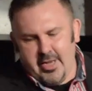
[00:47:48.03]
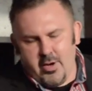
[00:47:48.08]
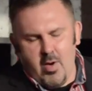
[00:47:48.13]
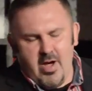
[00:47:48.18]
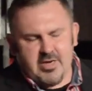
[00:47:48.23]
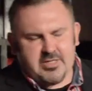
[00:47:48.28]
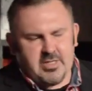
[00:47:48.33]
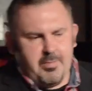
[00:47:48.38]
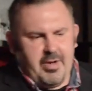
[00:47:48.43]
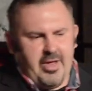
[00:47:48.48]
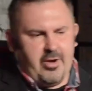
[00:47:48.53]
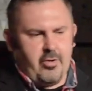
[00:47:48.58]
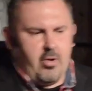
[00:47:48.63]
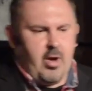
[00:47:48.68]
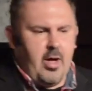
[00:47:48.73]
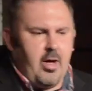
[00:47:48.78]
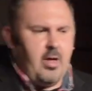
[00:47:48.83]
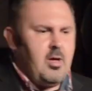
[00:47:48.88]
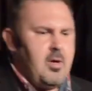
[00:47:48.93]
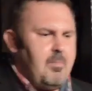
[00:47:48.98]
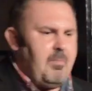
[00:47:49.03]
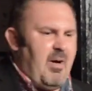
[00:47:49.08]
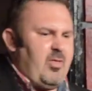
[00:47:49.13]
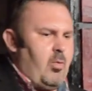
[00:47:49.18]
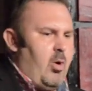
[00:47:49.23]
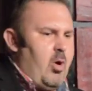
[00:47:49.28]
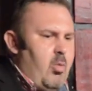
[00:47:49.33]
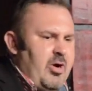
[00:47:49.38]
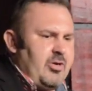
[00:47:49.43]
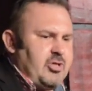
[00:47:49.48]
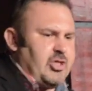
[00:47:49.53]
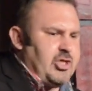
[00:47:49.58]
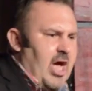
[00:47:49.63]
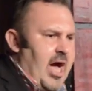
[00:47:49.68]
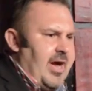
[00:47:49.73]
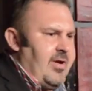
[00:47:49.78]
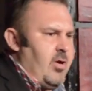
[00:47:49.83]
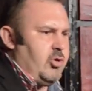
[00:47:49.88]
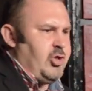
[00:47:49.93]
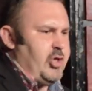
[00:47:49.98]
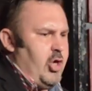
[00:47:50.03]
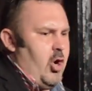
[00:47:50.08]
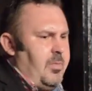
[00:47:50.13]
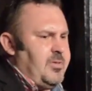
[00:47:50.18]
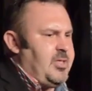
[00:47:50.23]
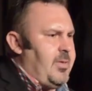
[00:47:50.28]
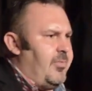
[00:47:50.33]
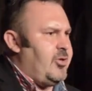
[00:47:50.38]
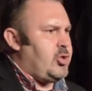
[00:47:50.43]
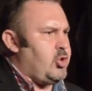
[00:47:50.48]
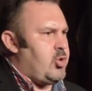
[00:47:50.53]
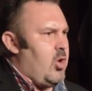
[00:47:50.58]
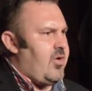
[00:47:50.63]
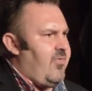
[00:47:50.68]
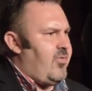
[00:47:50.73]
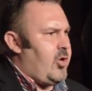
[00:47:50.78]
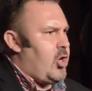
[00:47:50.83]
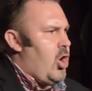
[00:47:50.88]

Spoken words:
go out to meet her. By the way, weird side note, she opens up the trunk of her